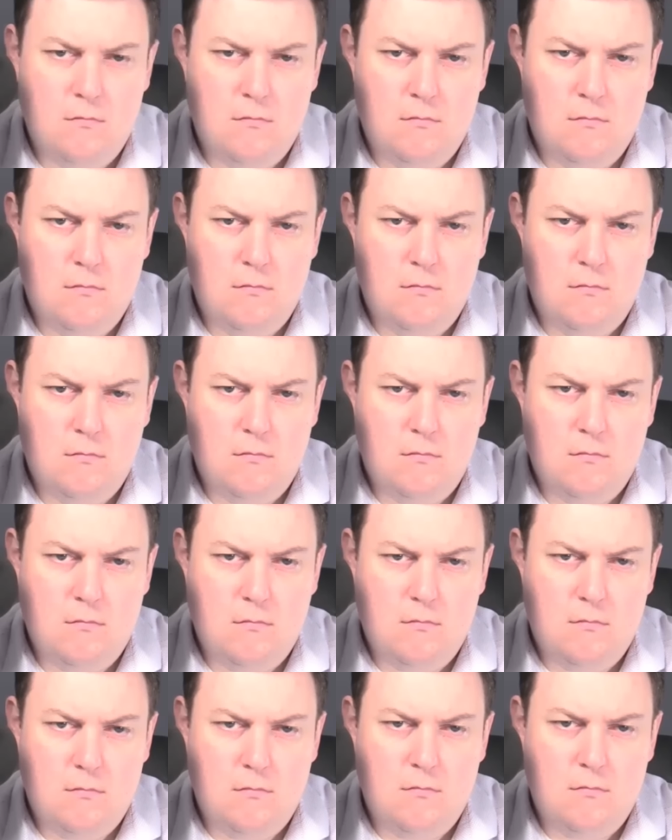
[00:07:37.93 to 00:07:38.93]

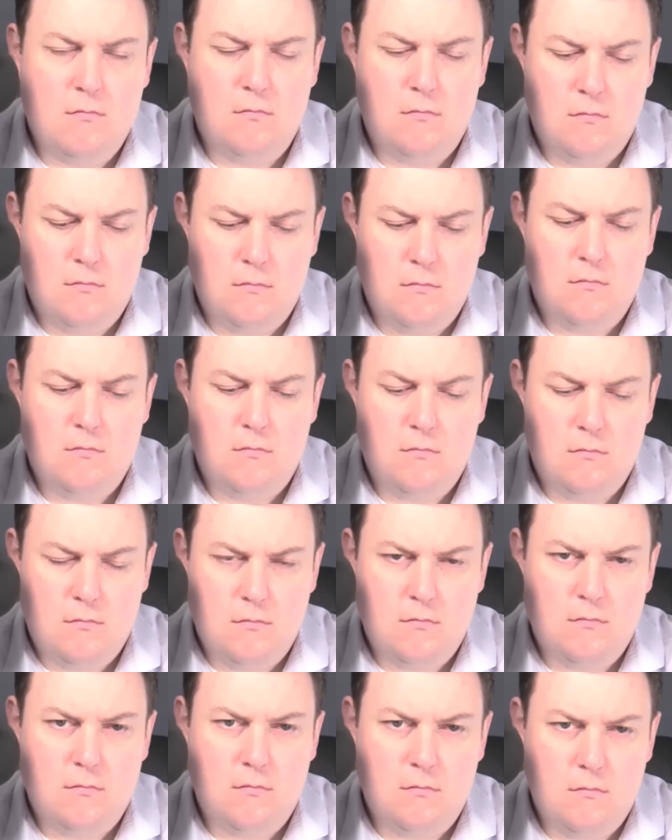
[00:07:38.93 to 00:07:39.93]

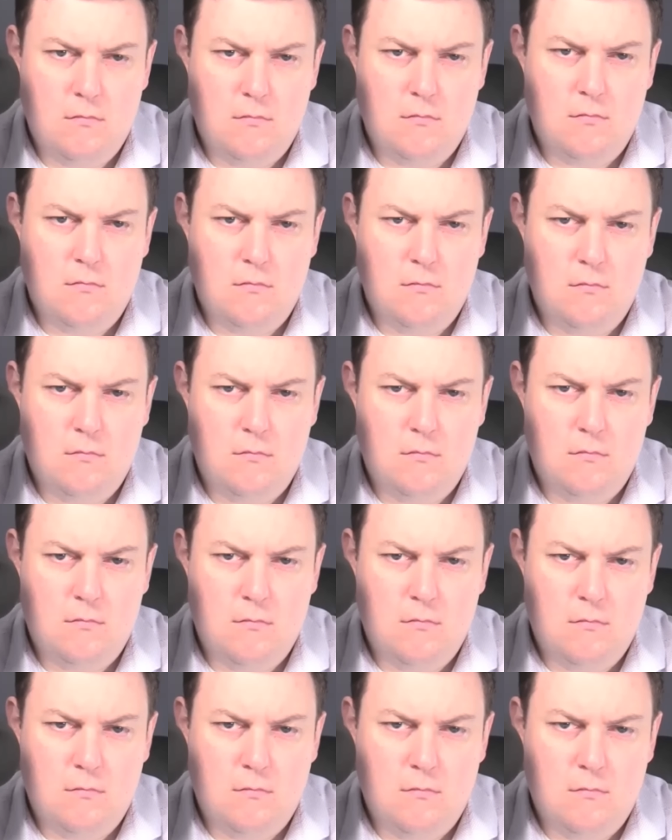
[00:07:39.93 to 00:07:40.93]

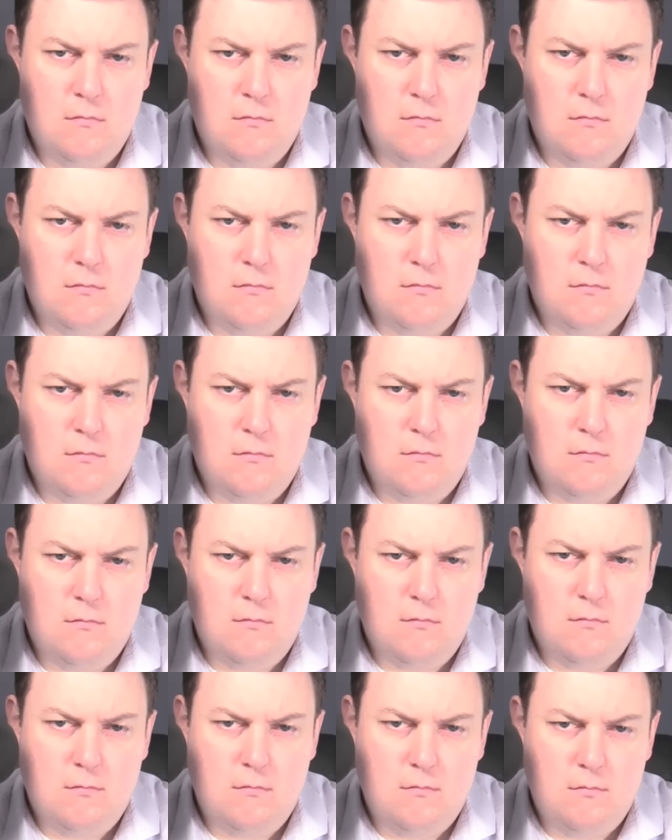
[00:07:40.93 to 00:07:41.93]

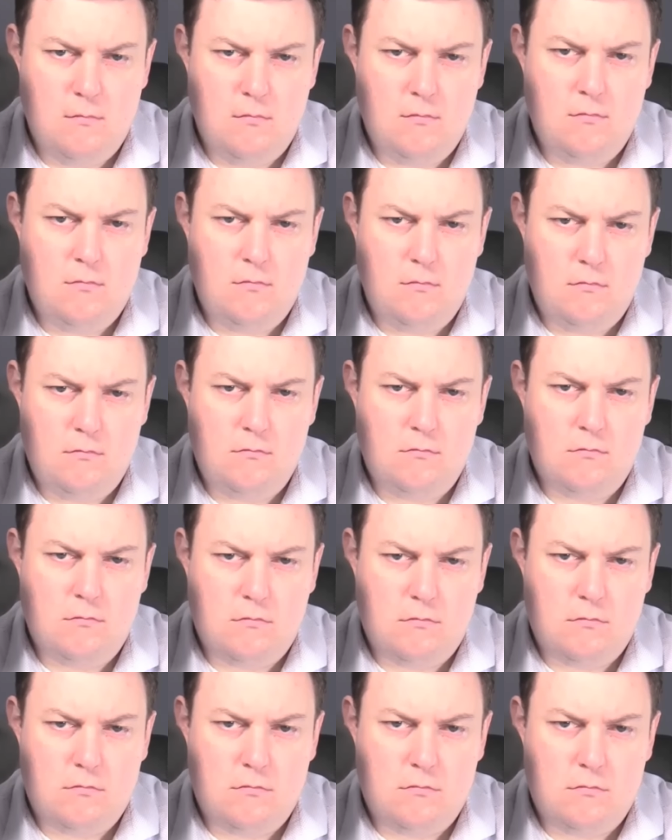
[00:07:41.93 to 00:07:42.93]

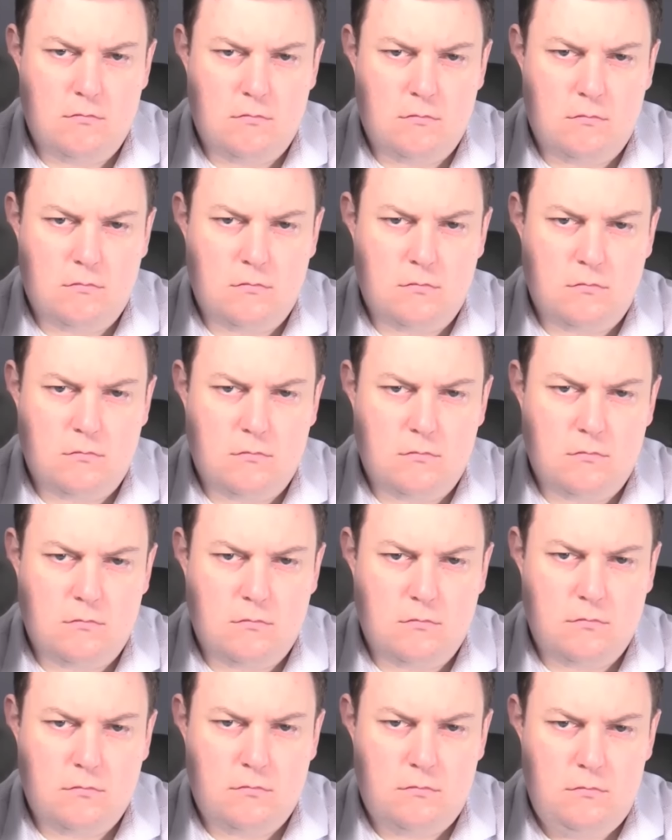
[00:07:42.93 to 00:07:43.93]

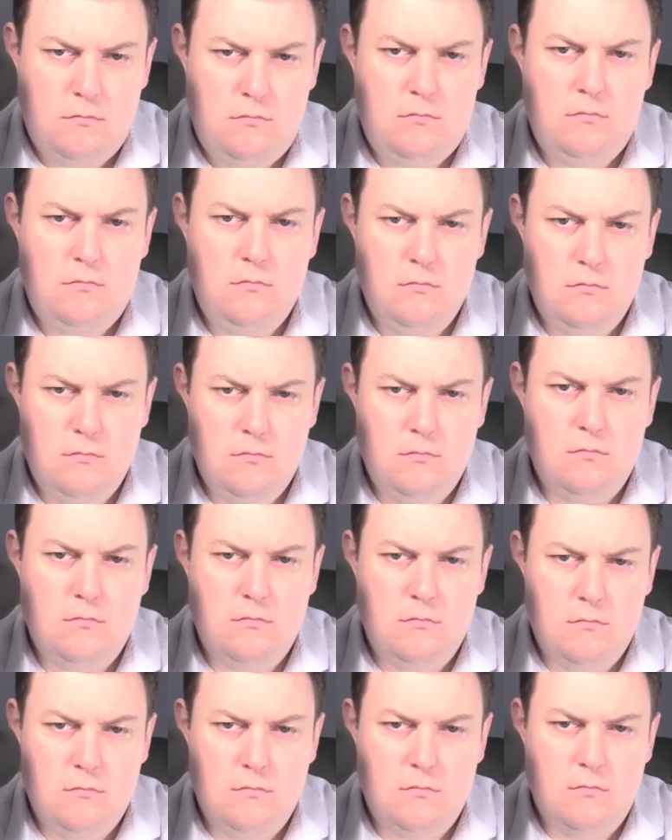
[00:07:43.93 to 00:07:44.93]

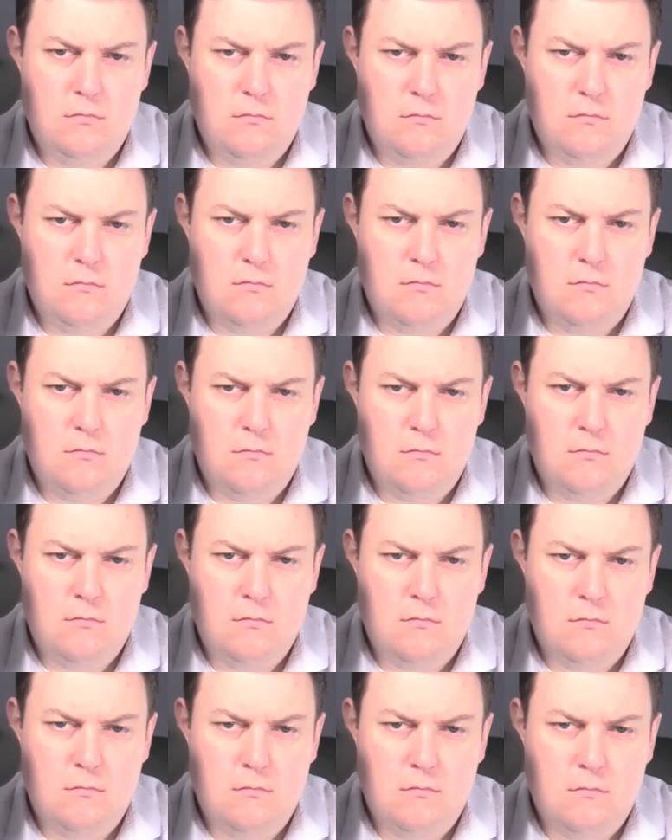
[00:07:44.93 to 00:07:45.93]
This person isn't speaking.